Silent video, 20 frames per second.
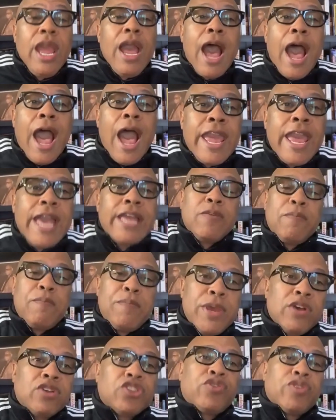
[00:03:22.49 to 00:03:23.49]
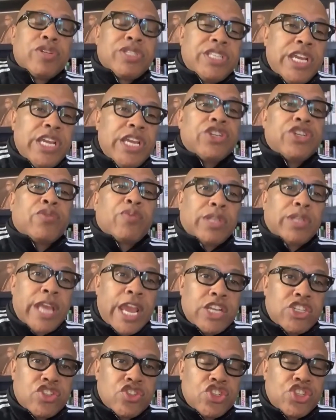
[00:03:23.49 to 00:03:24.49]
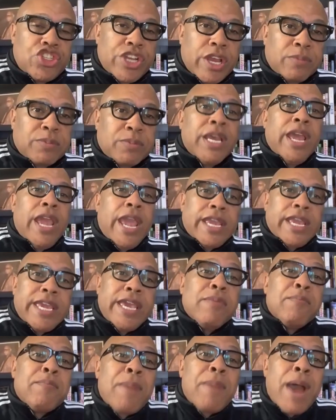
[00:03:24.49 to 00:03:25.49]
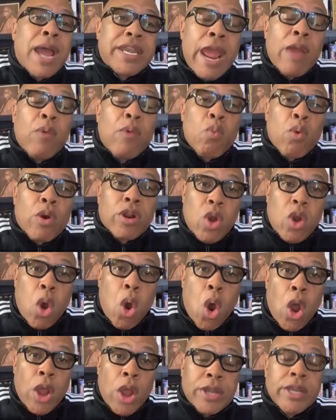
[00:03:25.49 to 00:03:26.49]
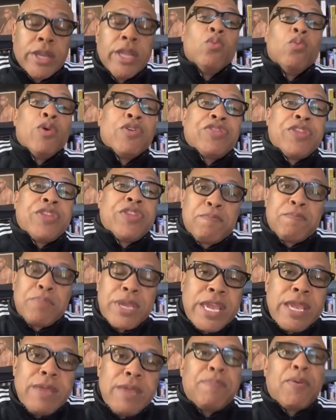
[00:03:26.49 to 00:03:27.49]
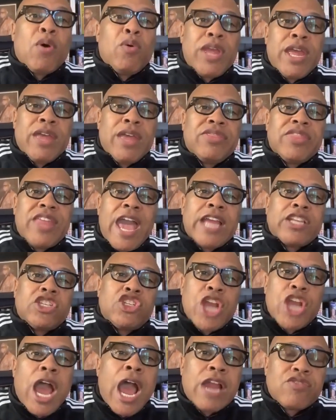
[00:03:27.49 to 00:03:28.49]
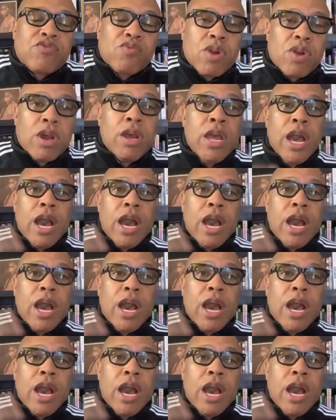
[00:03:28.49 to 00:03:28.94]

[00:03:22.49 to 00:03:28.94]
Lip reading: I had to build strategic relationships and get my network on within people in that genre